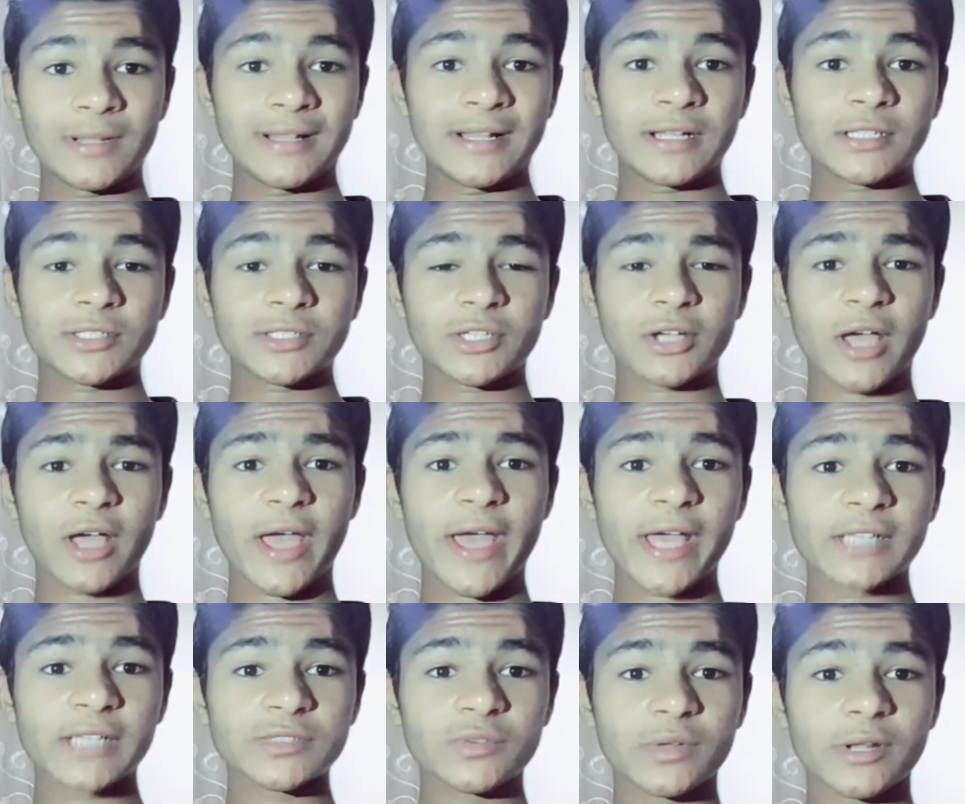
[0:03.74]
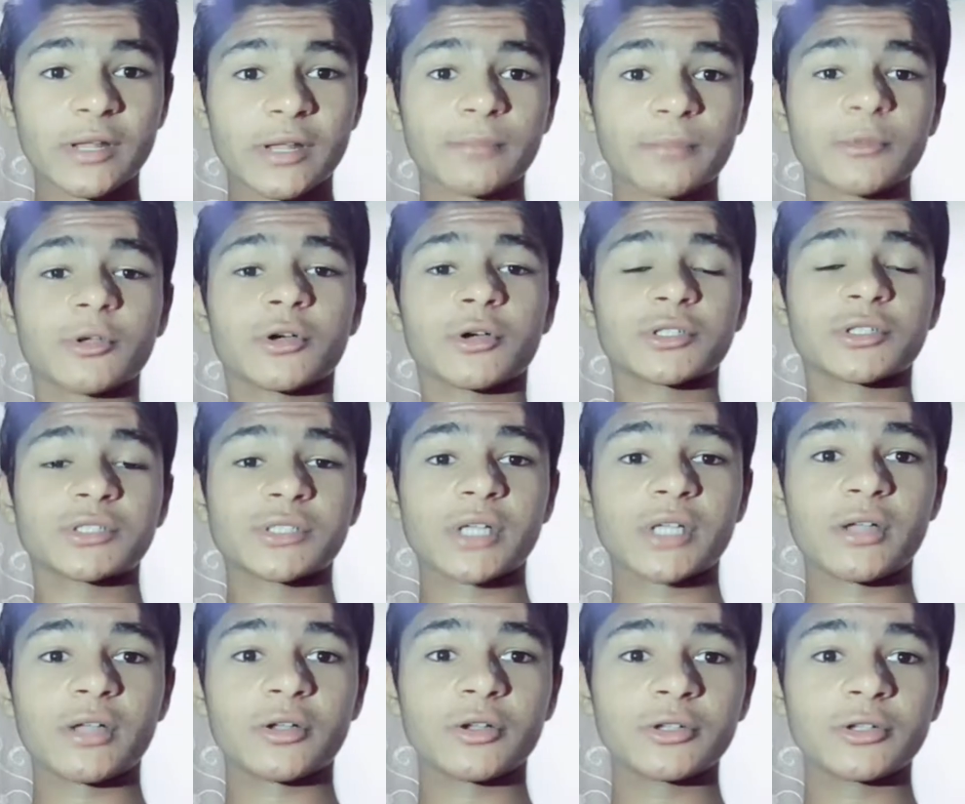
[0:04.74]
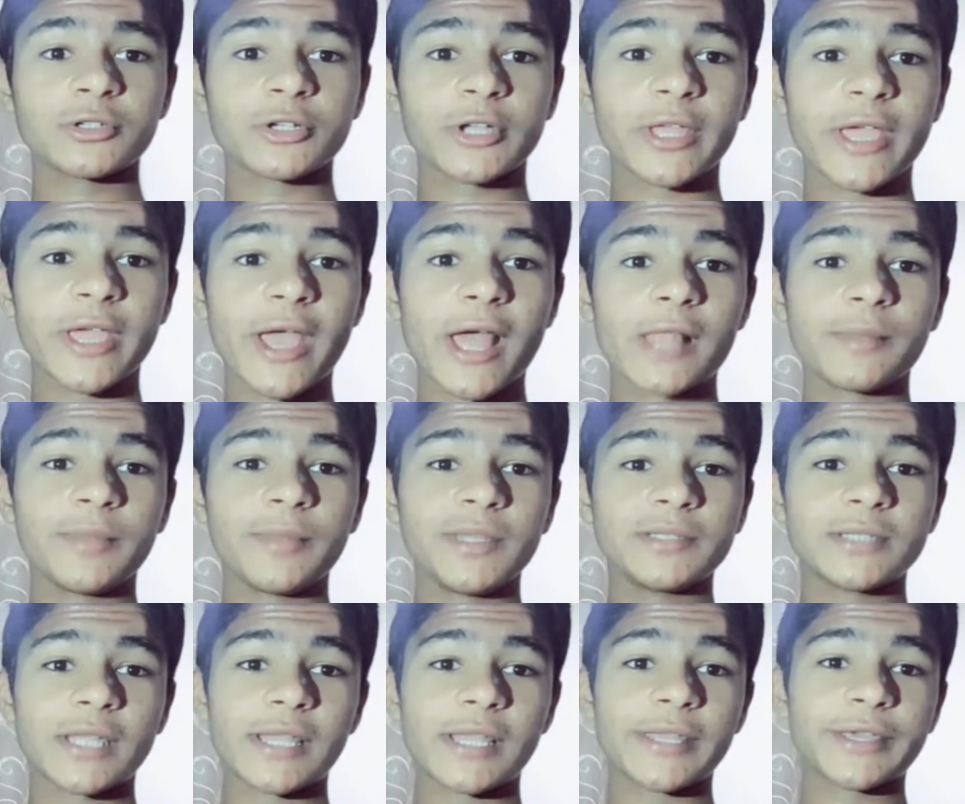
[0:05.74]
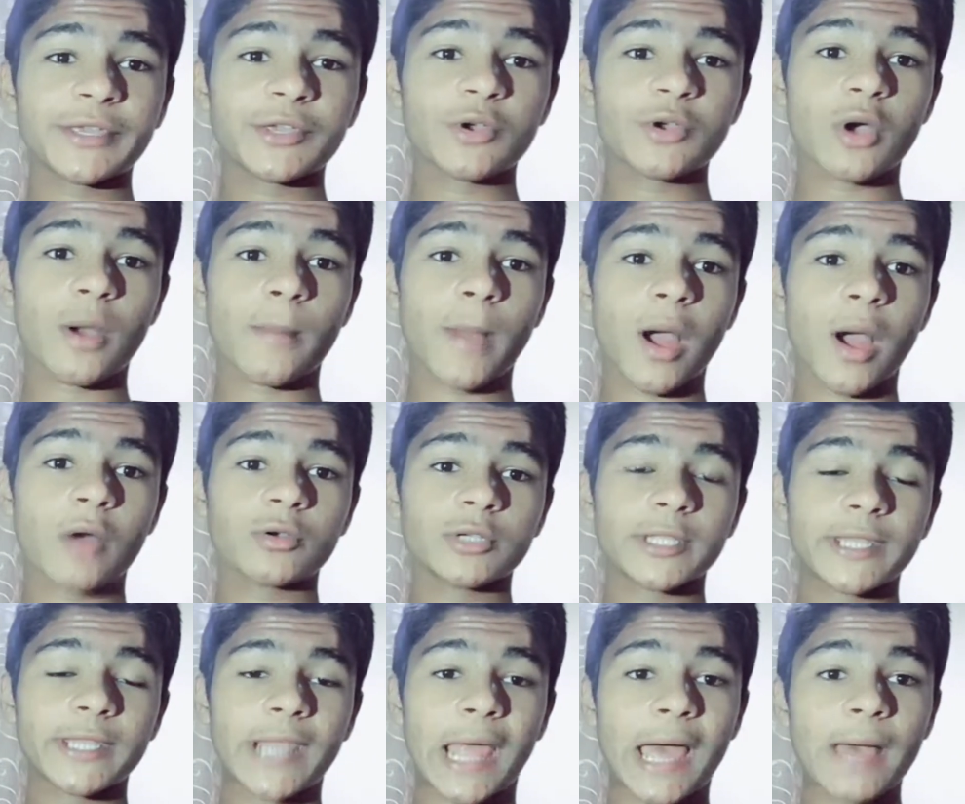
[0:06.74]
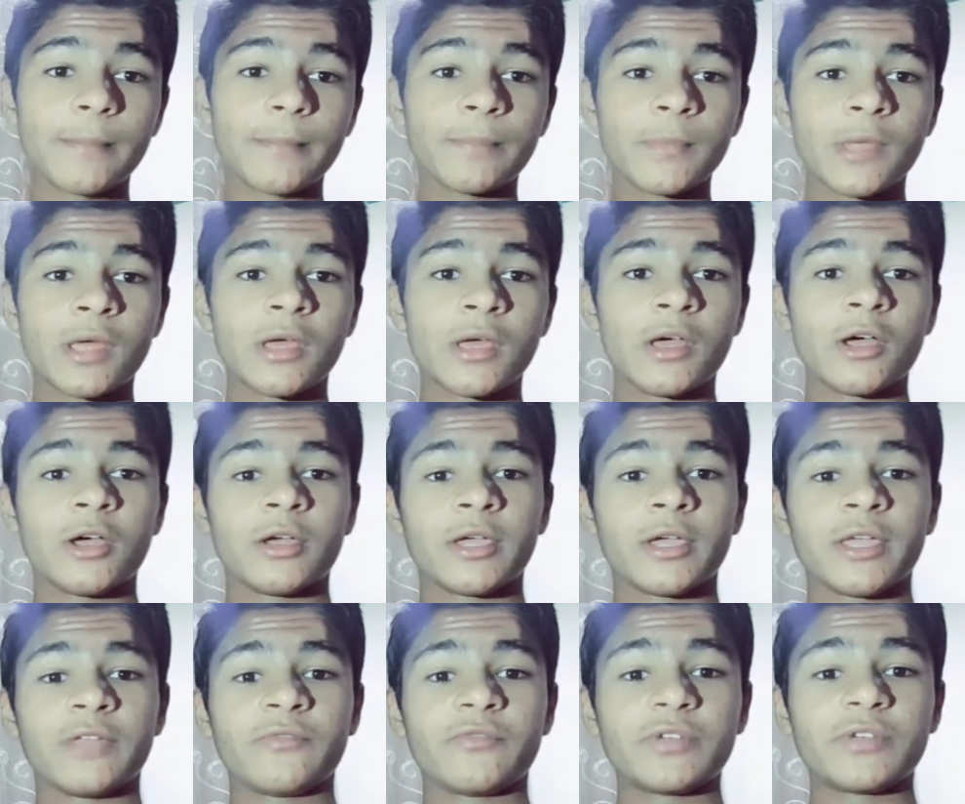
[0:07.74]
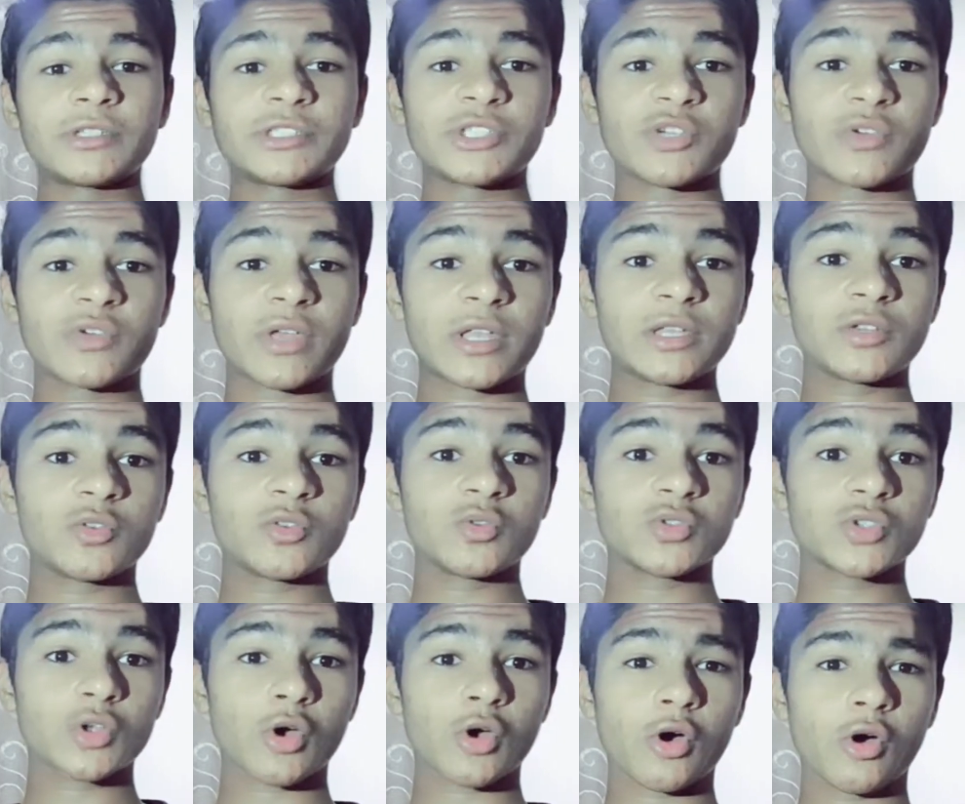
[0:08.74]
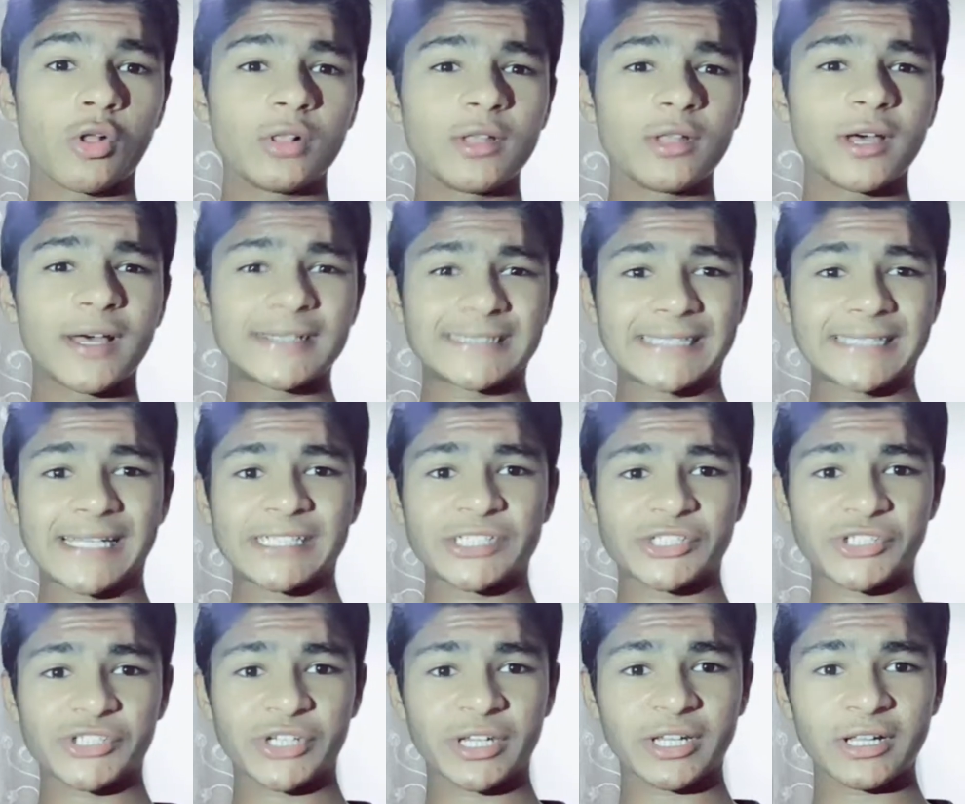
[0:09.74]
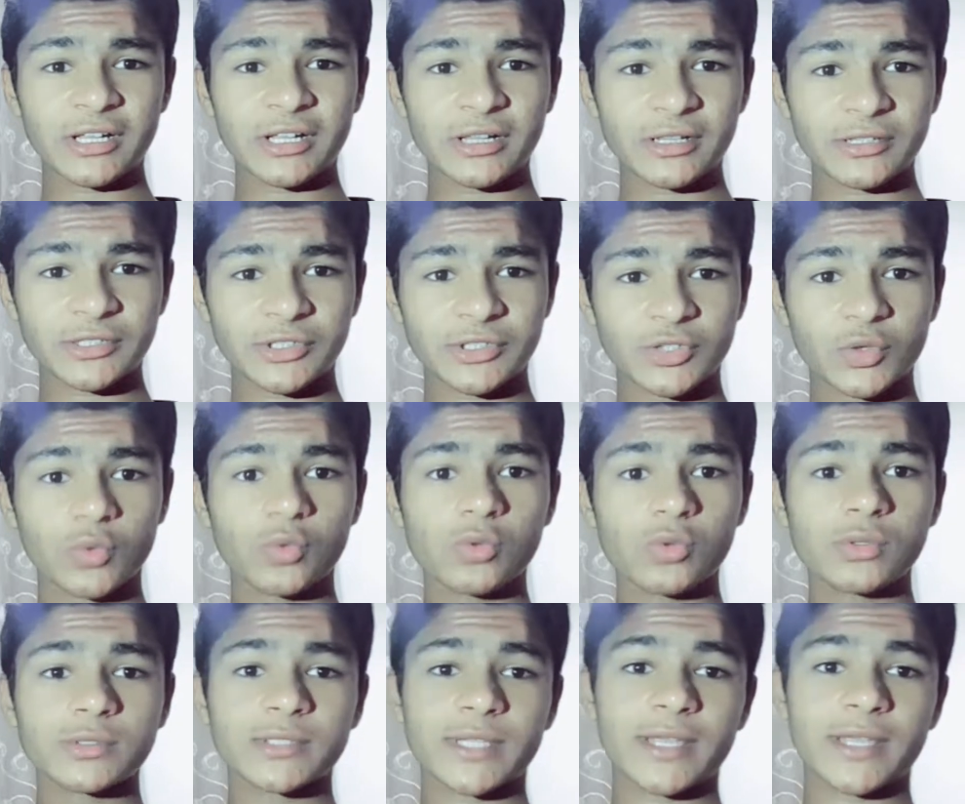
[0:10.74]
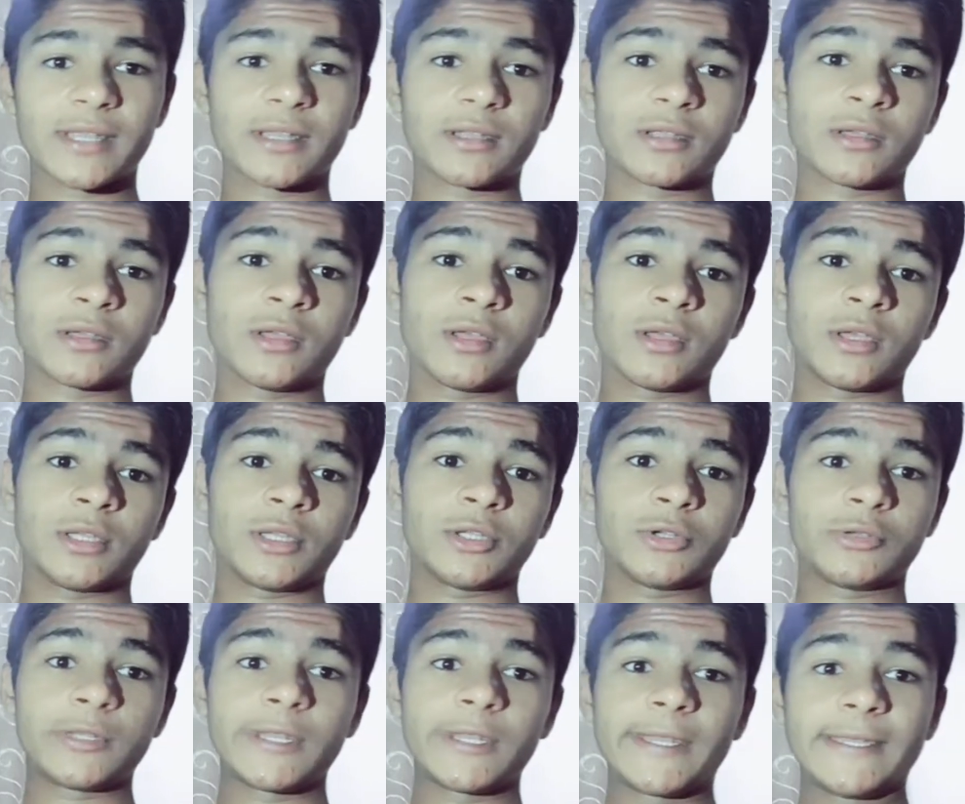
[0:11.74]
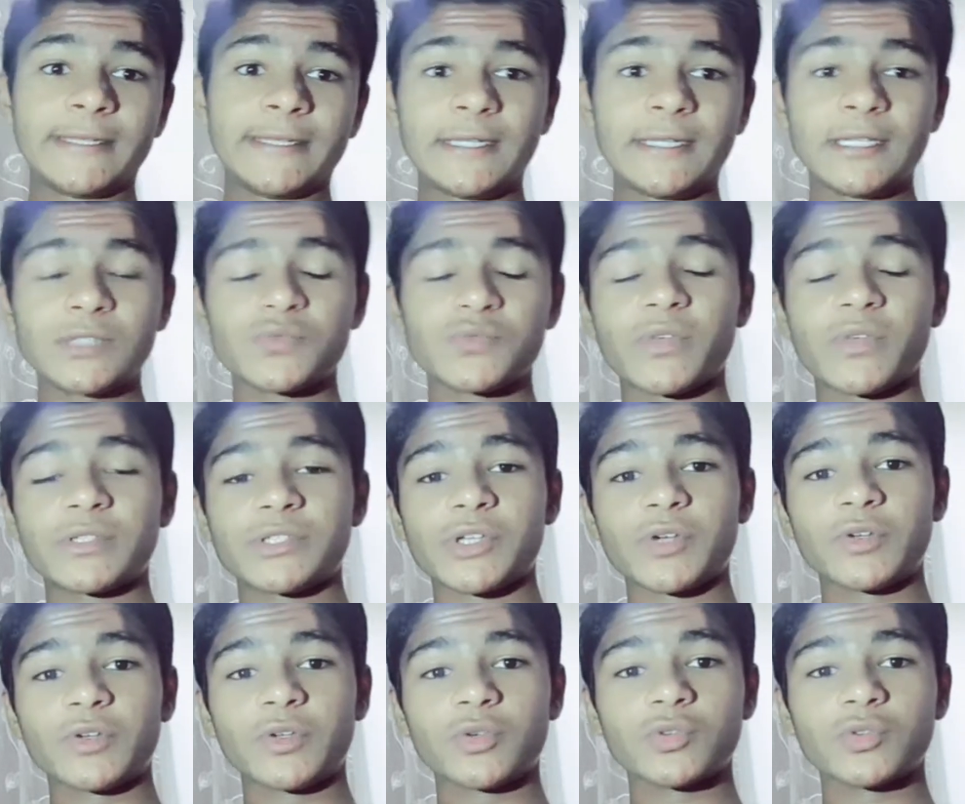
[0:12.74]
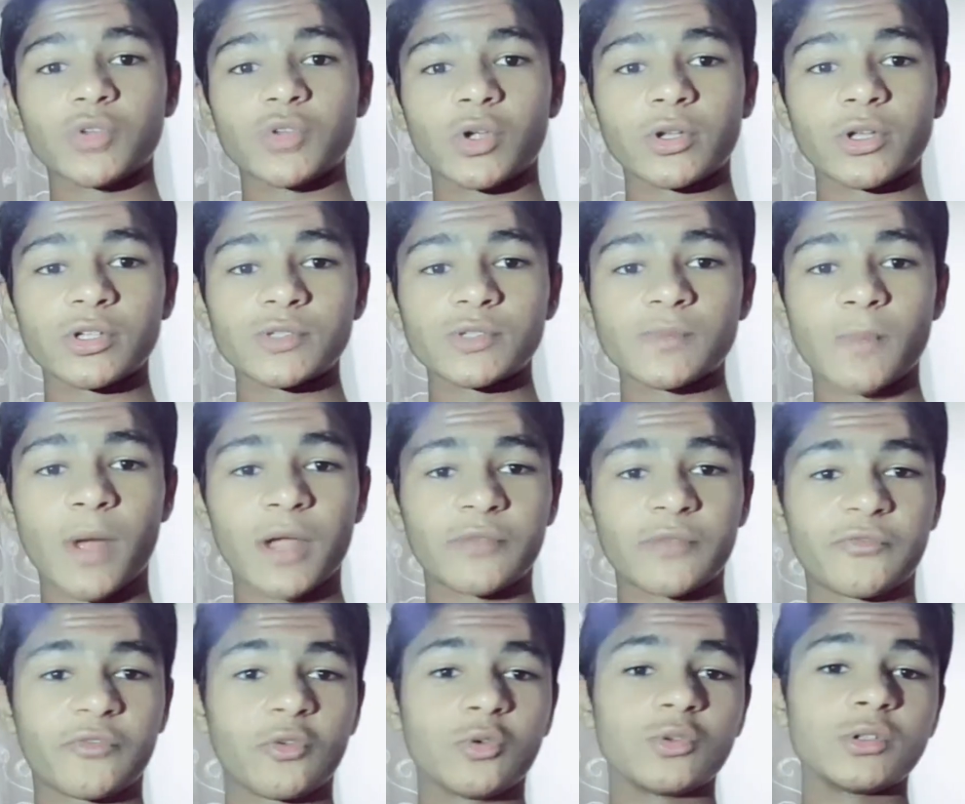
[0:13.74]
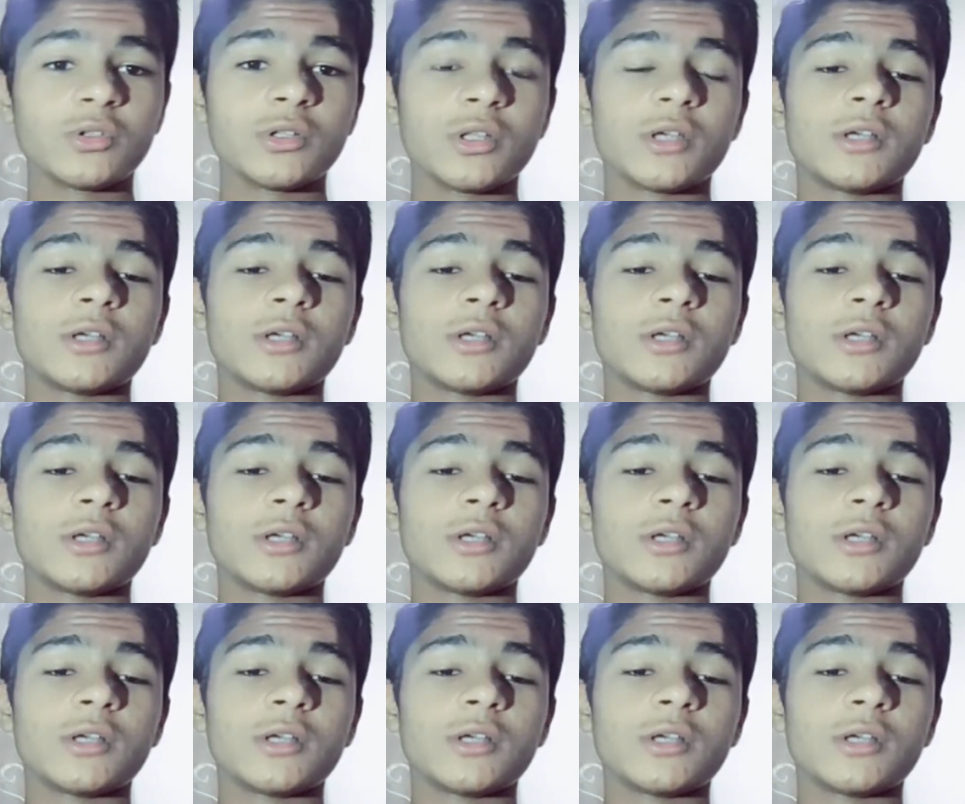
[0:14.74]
So guys, welcome to KRISHNA ARUN. Today I'll be telling you about an app in which you can use all the essential tools and utilities which you use on your smartphone.